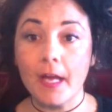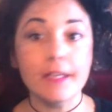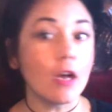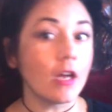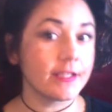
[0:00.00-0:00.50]

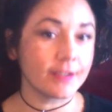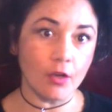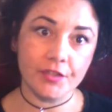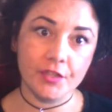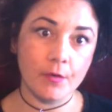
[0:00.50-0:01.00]
And it's
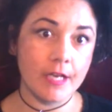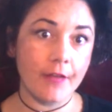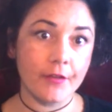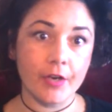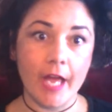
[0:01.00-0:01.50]
also
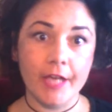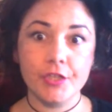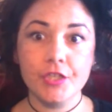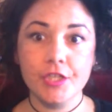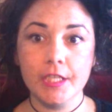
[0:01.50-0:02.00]
another
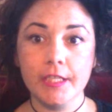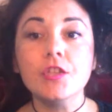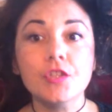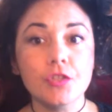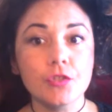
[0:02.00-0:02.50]
energy
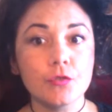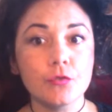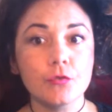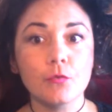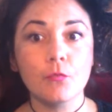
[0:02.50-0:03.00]

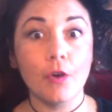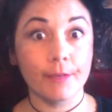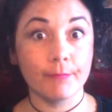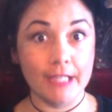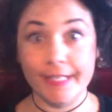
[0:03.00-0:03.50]
to want
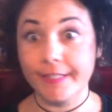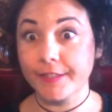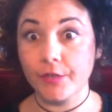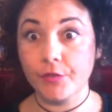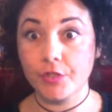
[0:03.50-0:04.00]
to play and
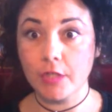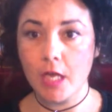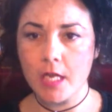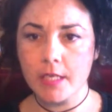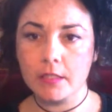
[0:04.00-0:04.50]

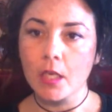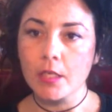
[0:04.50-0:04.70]
socialize.